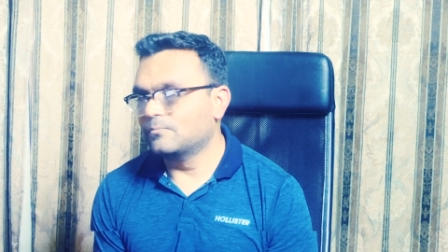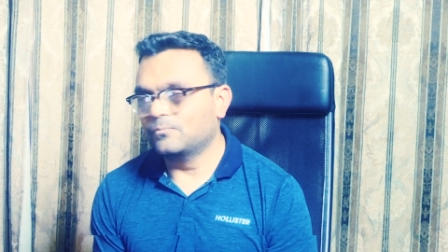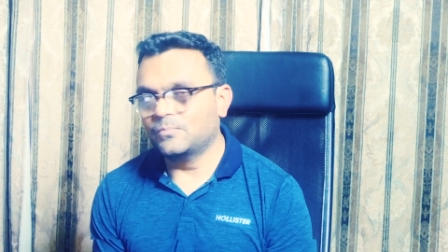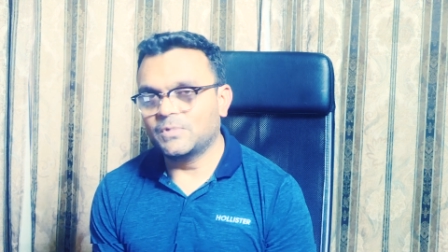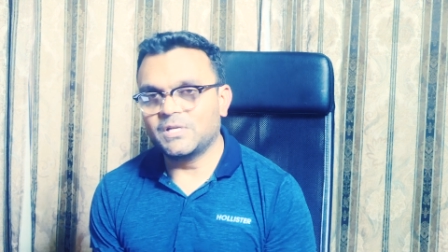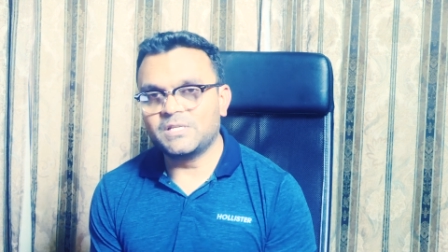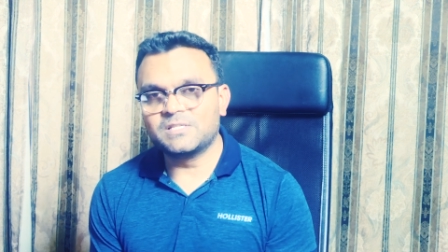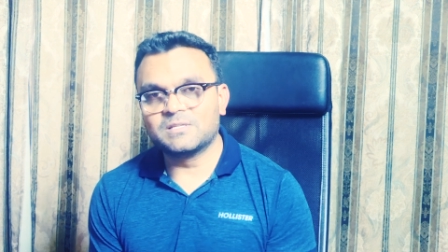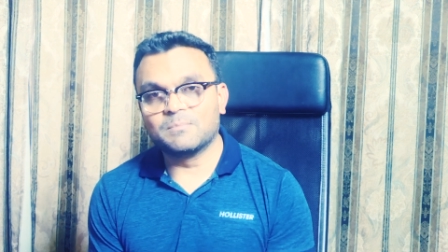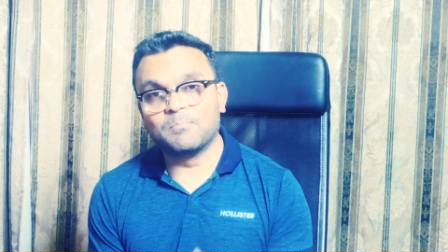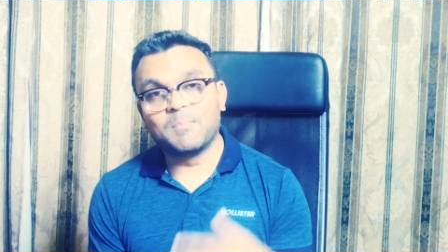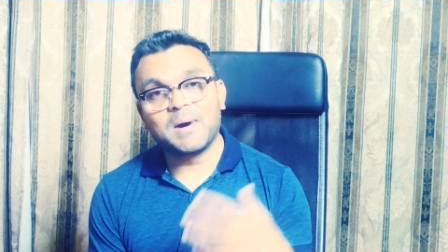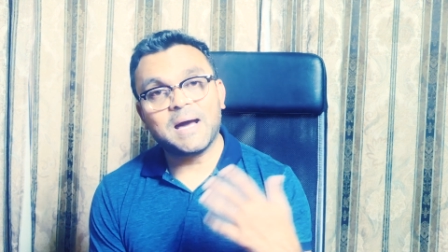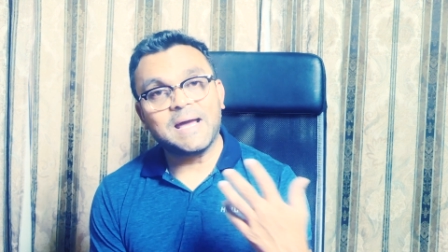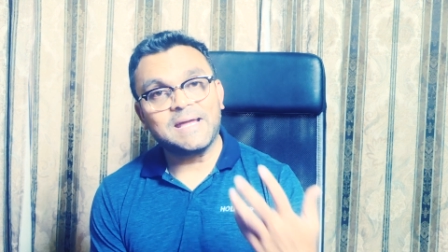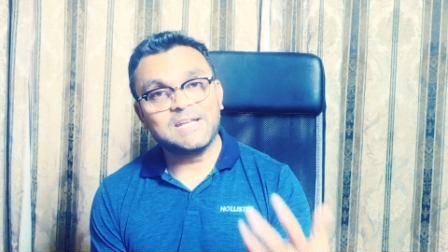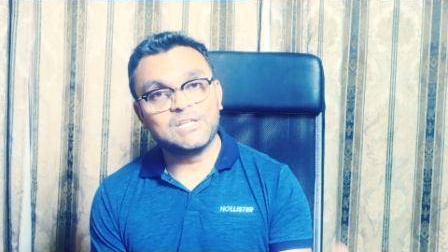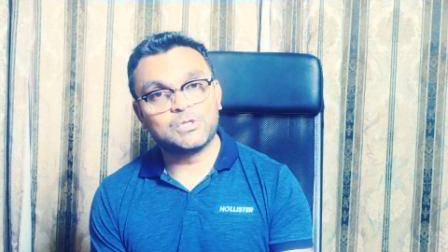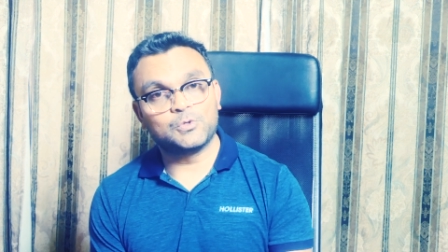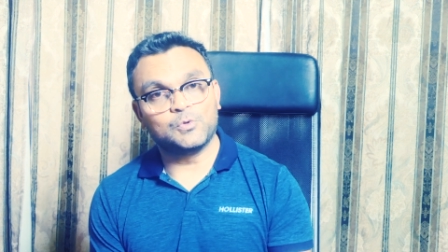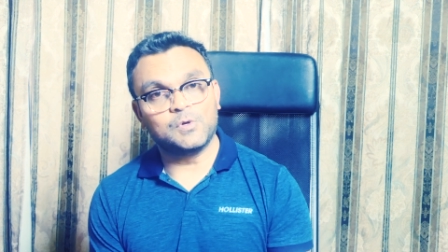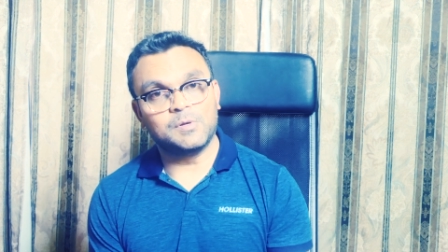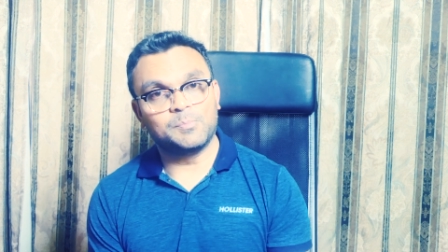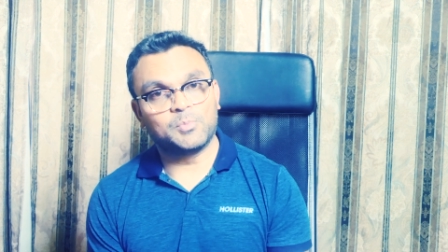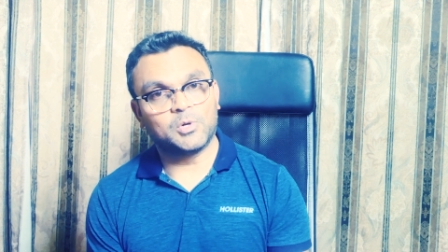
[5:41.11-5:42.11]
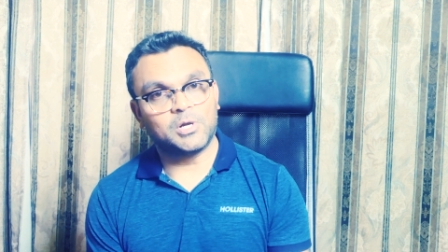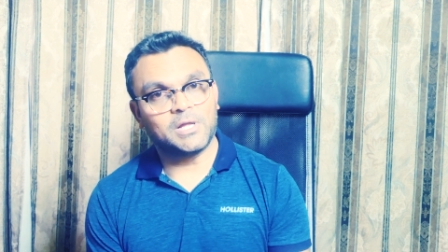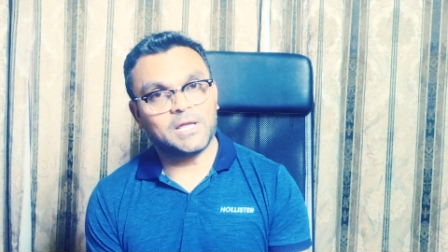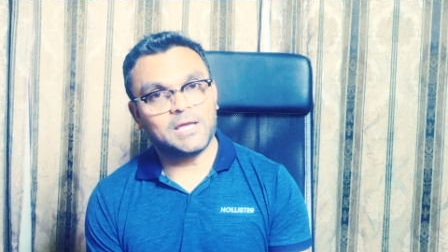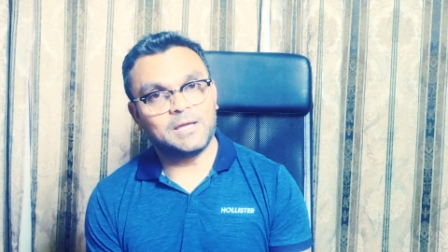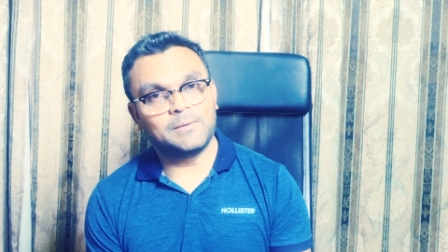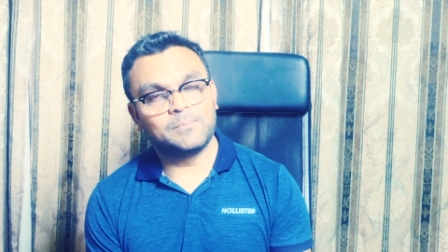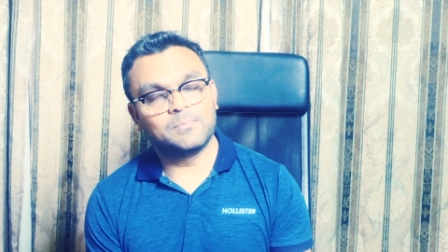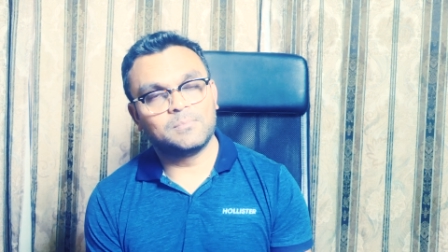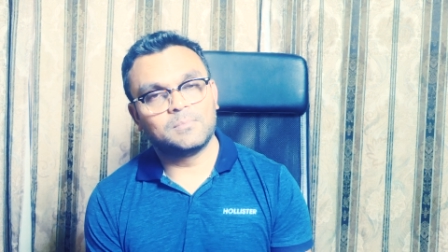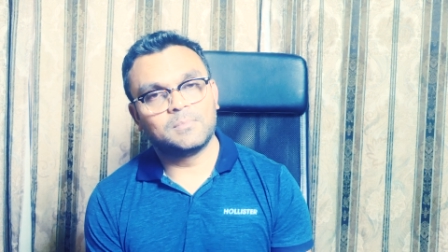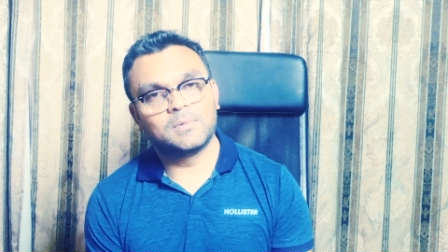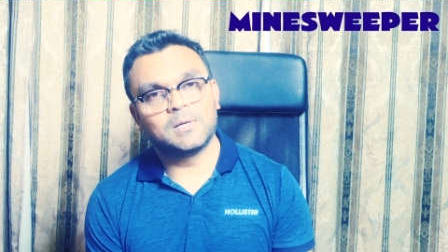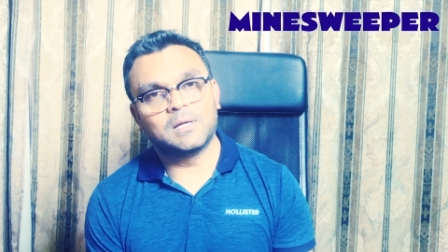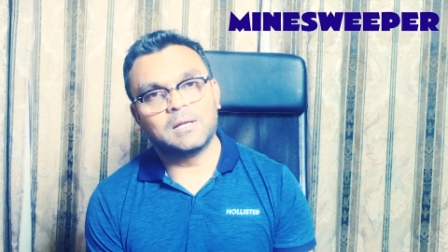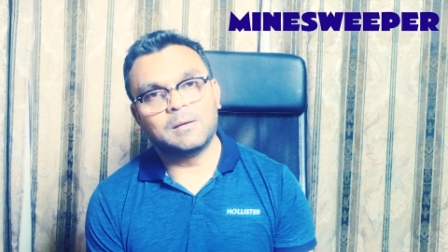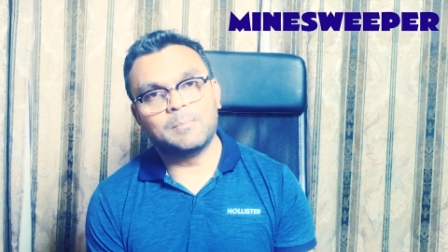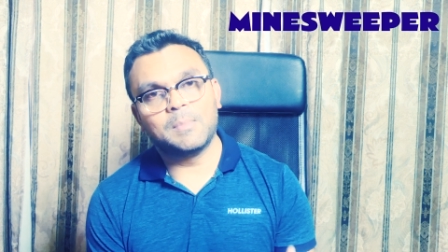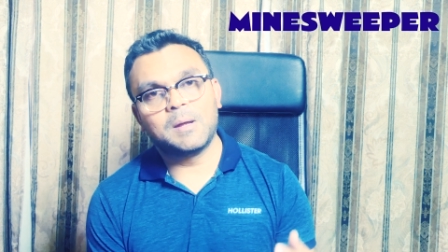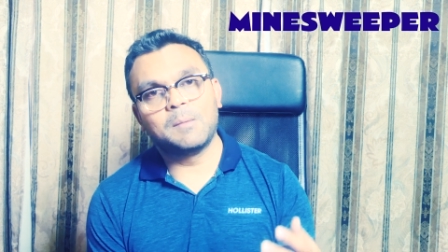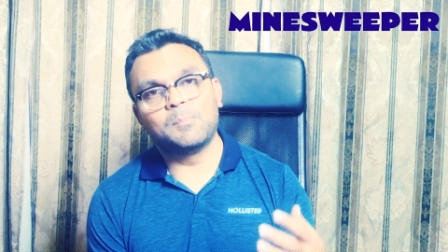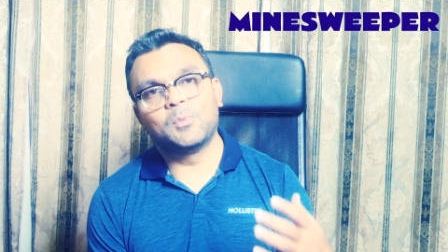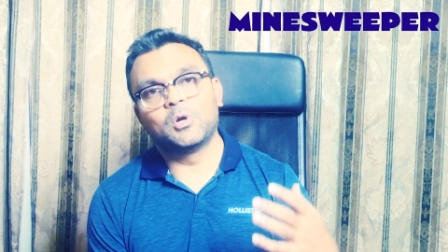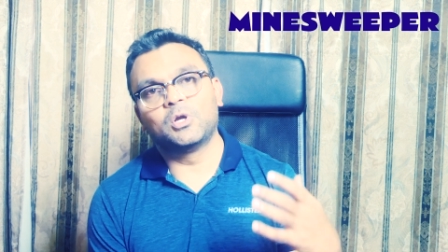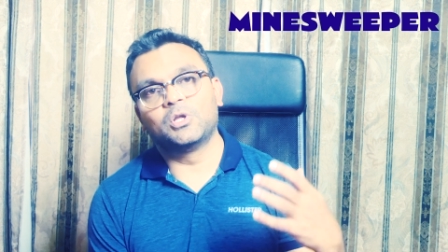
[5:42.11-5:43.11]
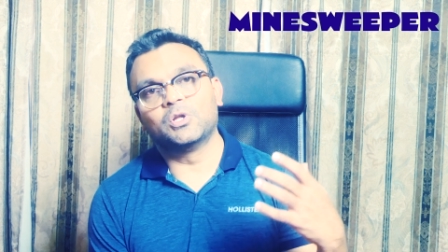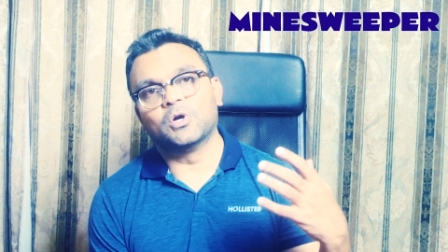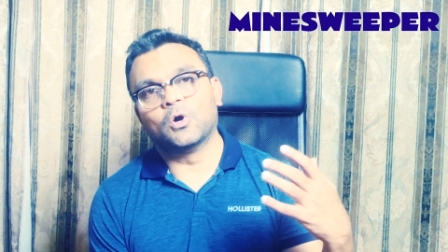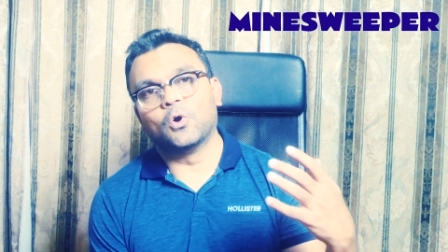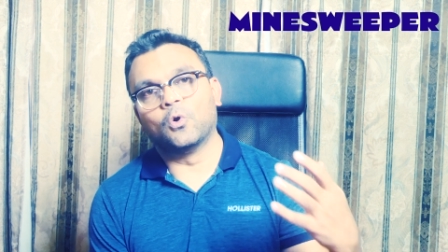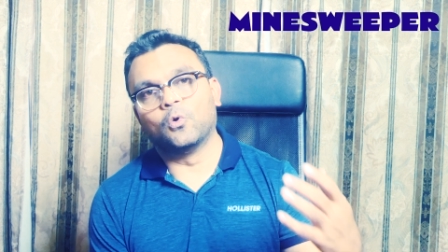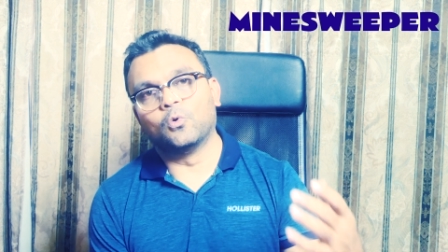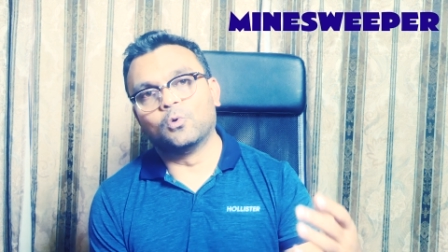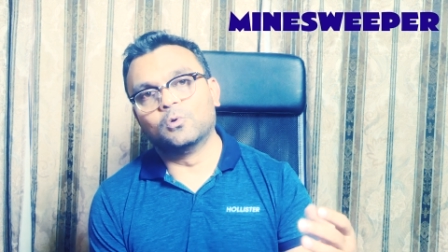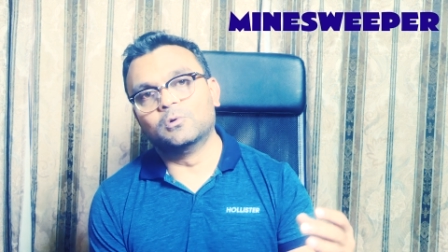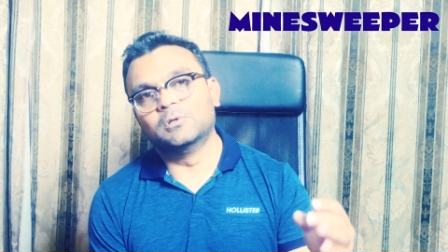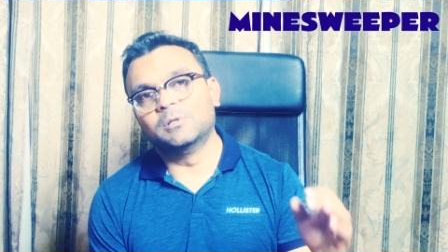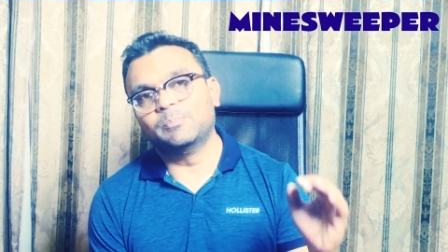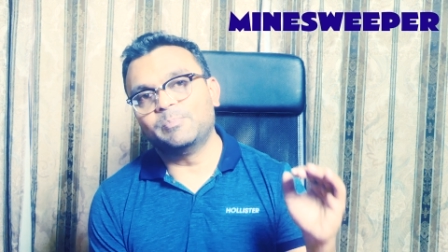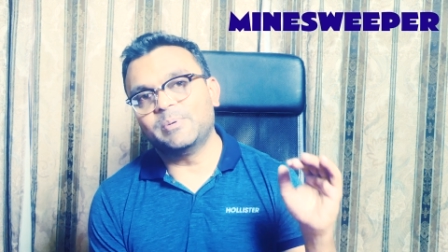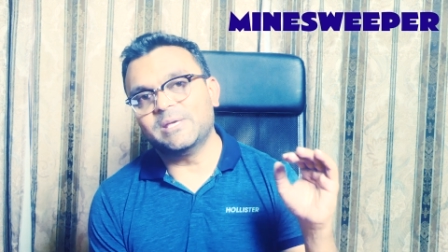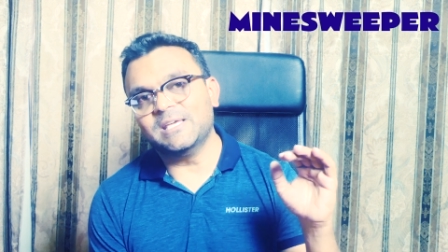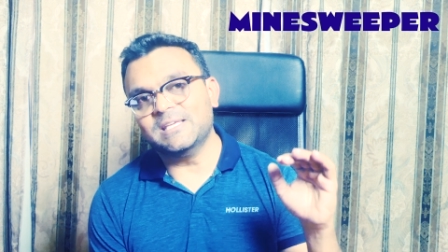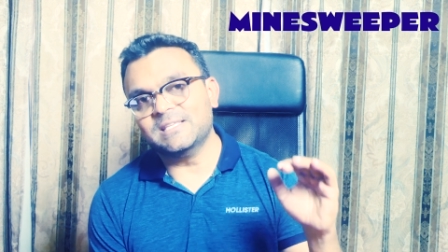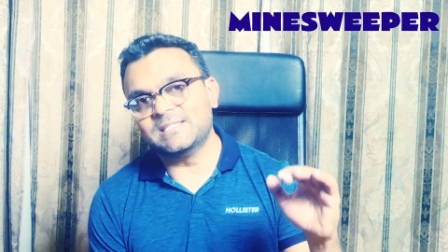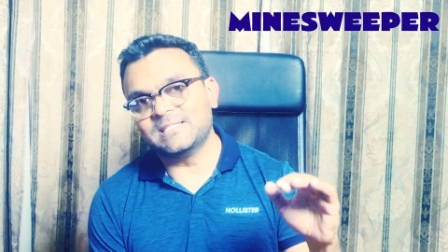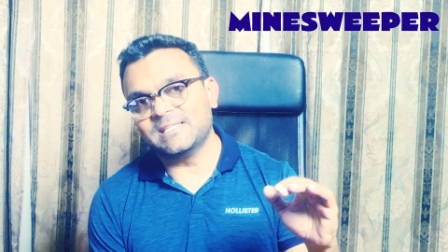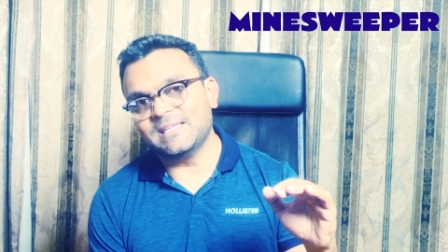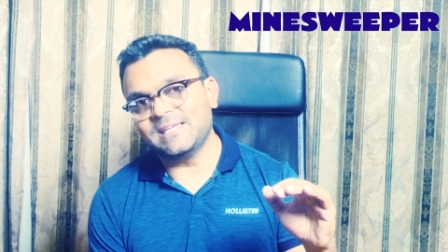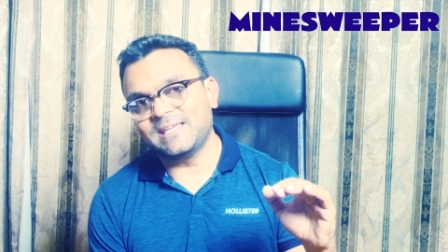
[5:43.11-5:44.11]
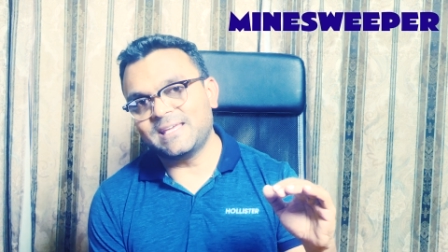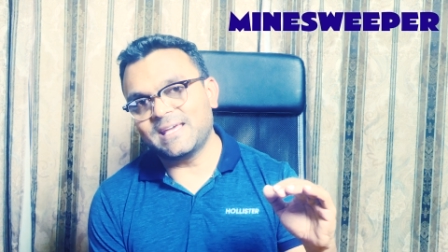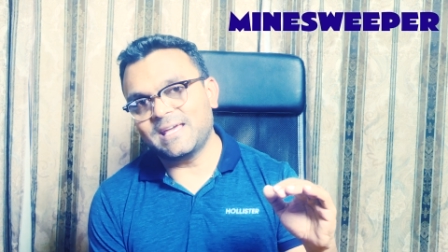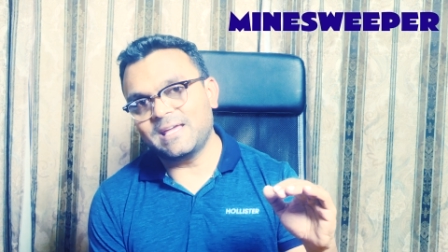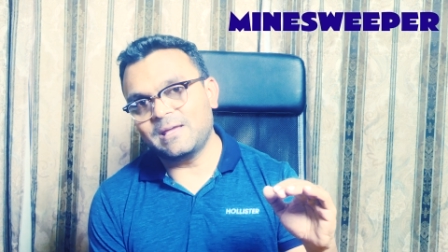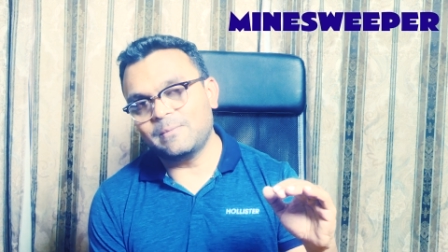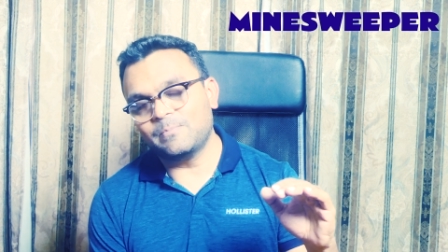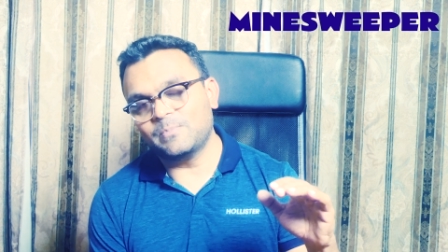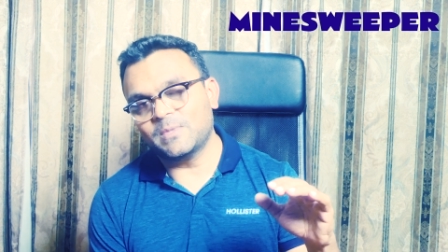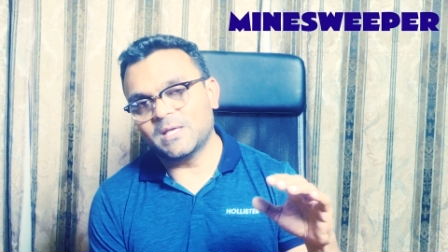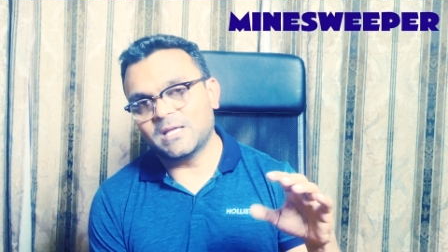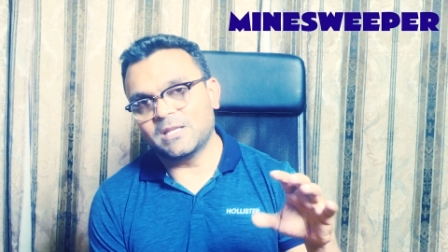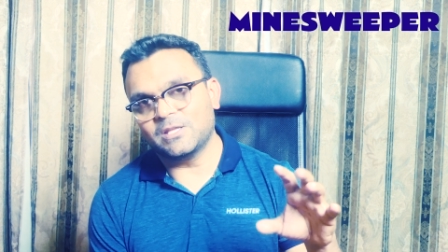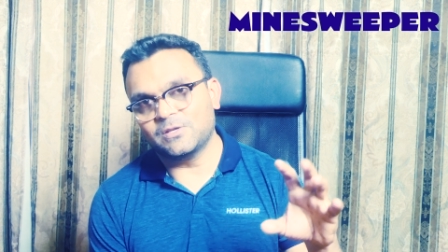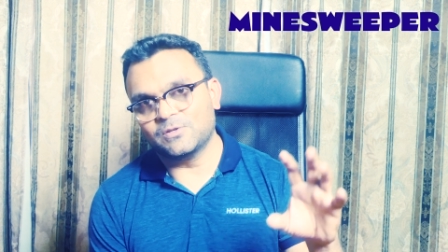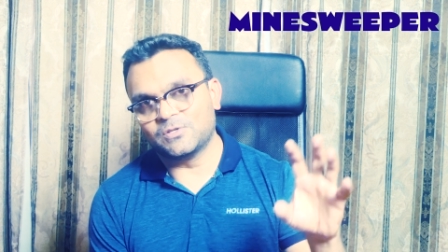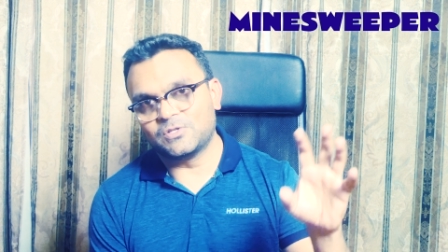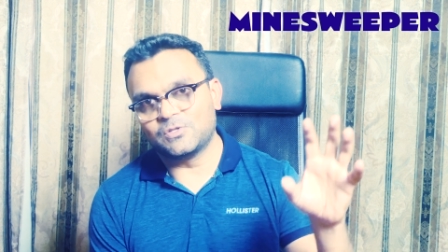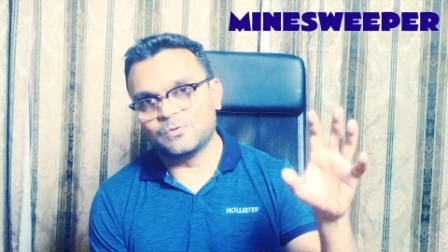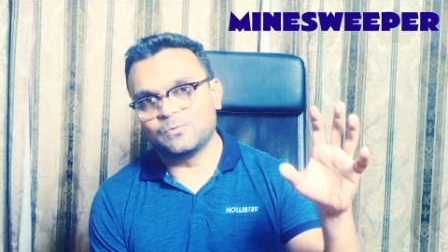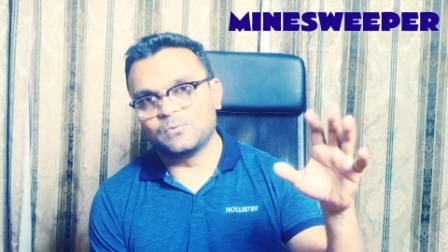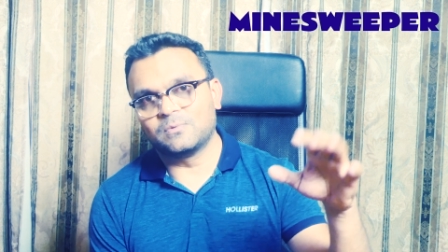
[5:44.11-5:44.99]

There is a Minesweeper game. Remember the old P C game that used